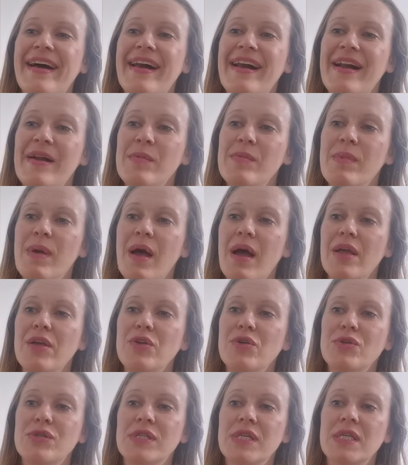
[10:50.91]
Um, I
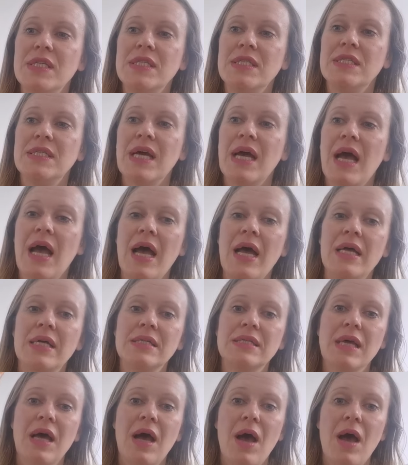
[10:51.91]
use it as